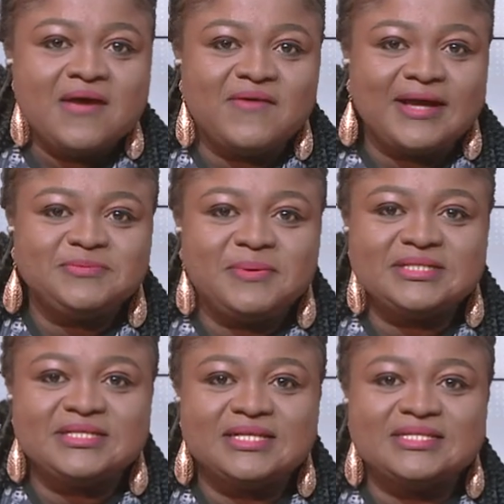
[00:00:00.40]
Vice
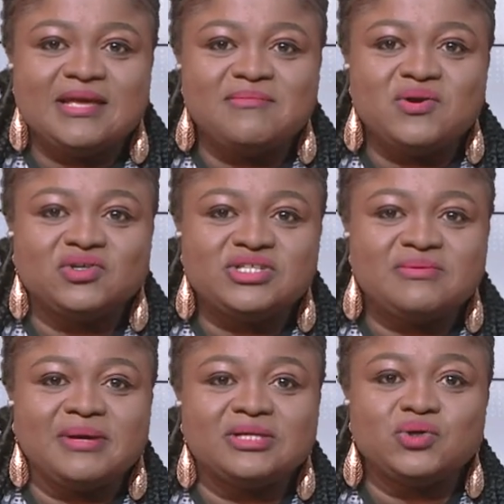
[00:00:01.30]
President Yemi
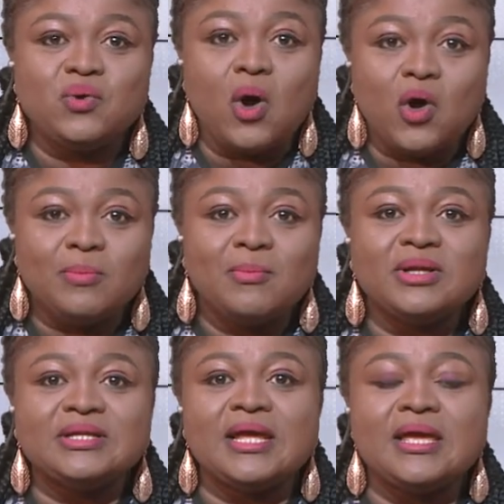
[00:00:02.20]
Osinbajo on
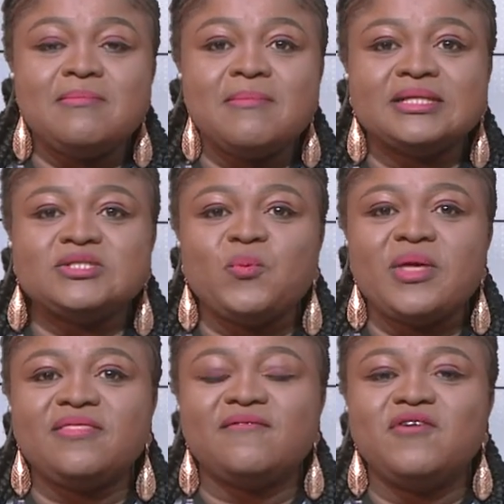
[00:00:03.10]
Monday met
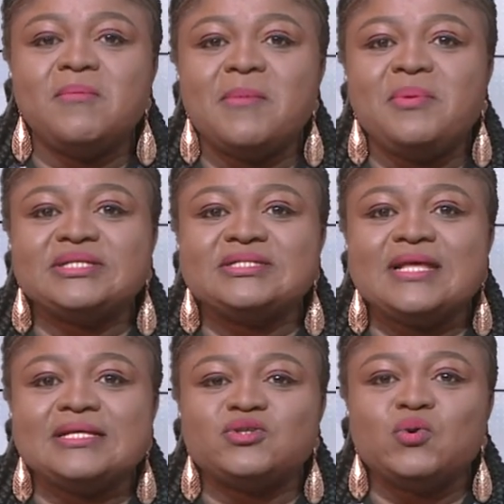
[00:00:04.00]
with former
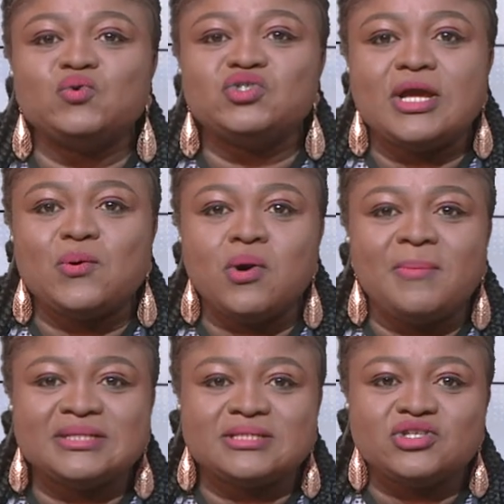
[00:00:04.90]
President Olusegun
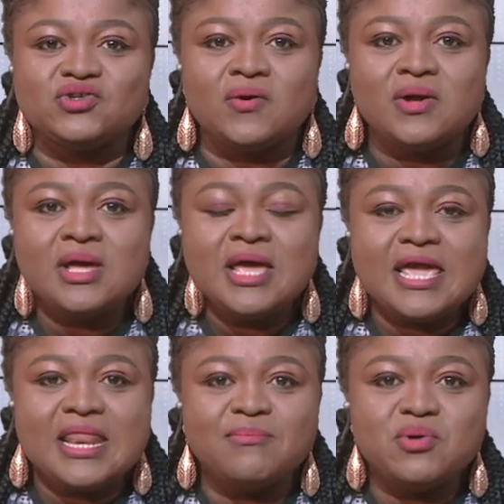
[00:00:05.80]
Obasanjo
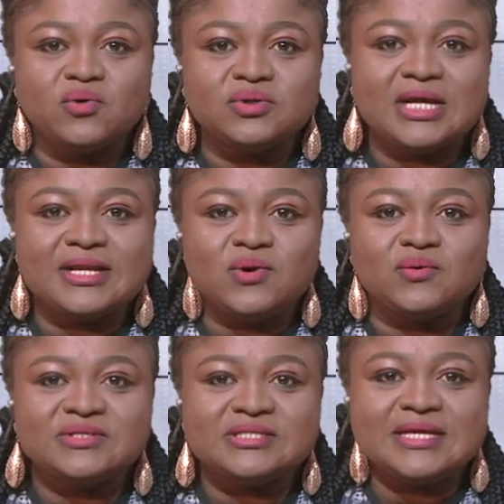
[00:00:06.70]
in Abeokuta, the
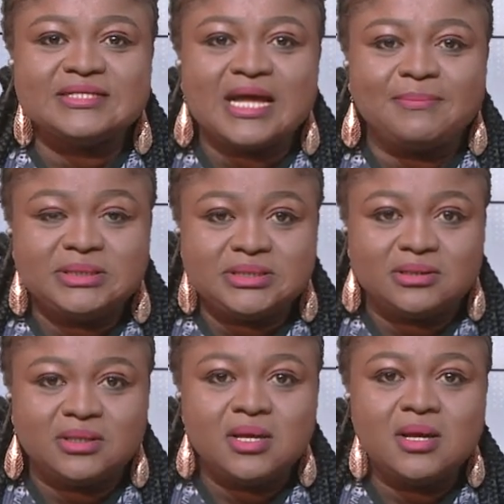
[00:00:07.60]
Ogun State
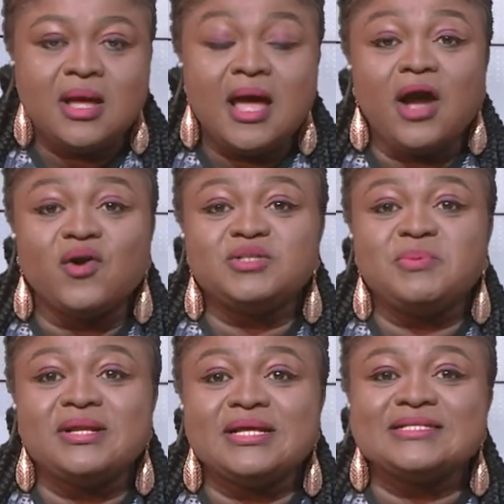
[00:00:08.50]
capital. Our
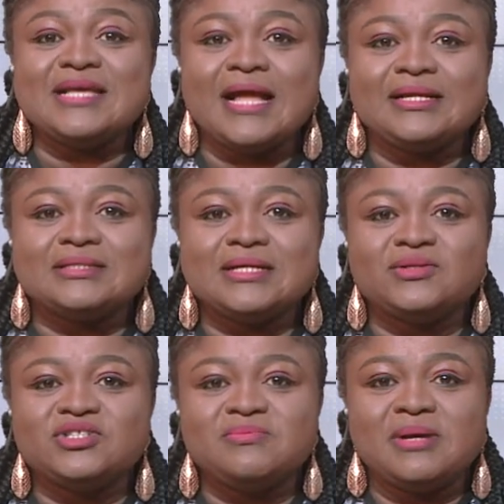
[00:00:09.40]
correspondents gathered that
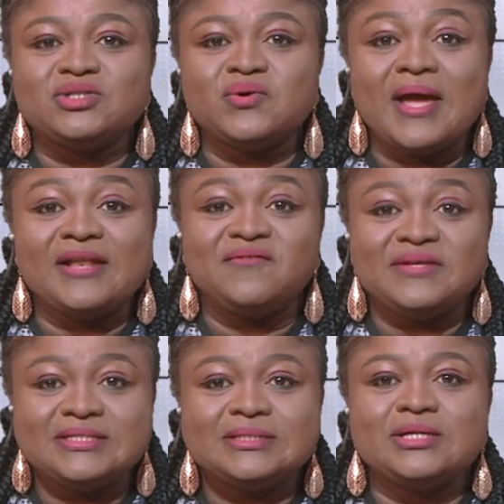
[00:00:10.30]
Osinbajo had
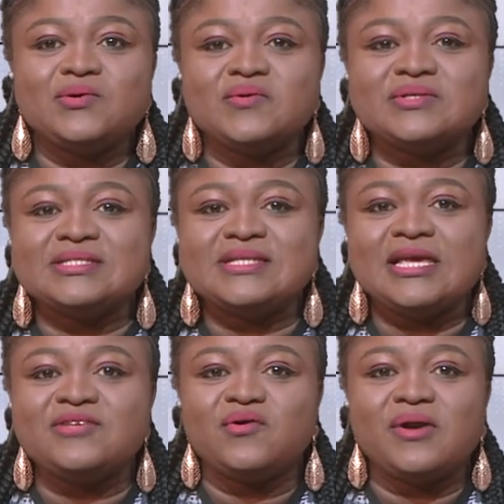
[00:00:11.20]
visited Ogun
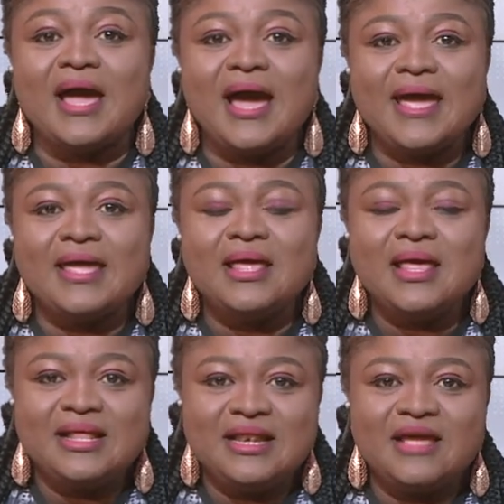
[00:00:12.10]
State for a
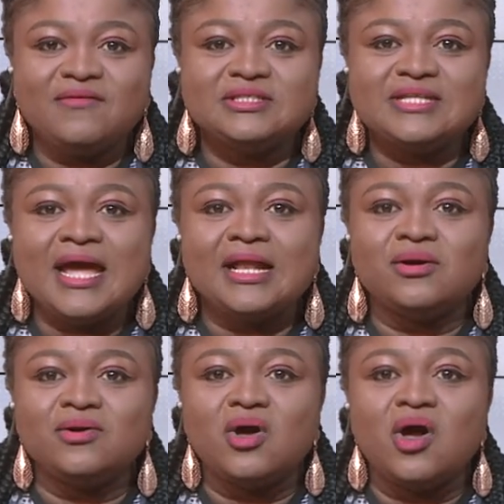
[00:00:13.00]
high-level
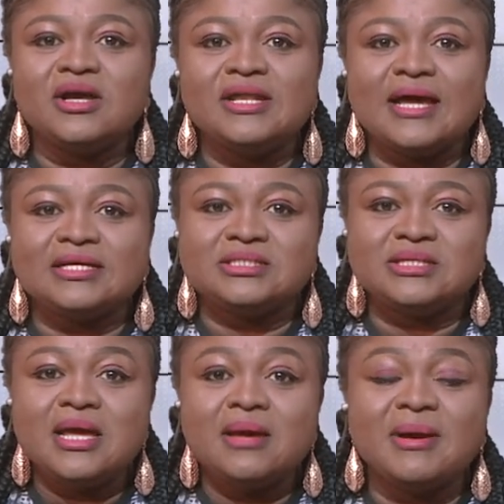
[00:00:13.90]
dialogue organized
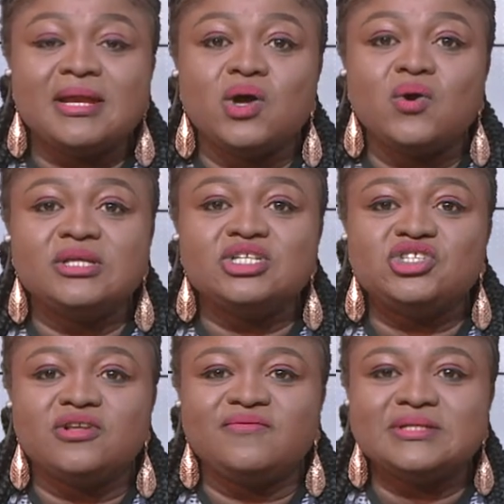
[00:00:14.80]
by the
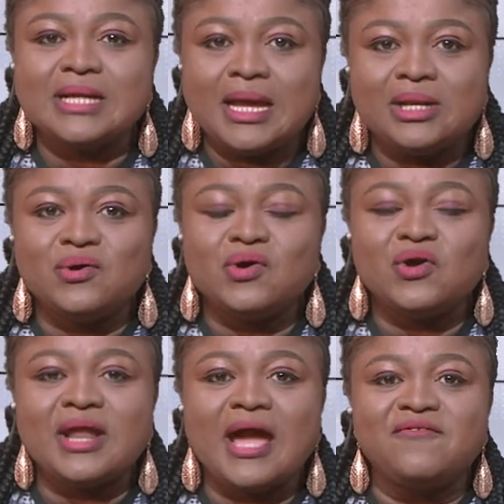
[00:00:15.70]
Coalition for Dialogue
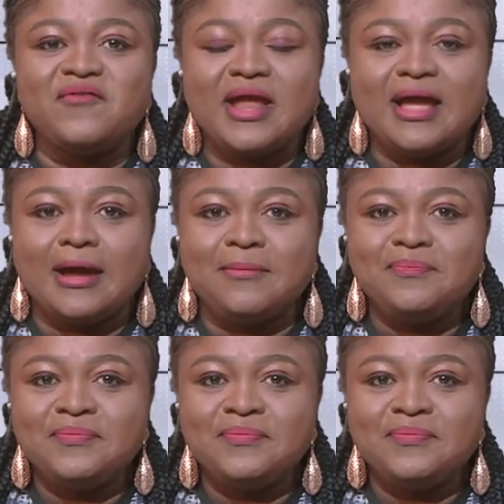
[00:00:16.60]
on Africa.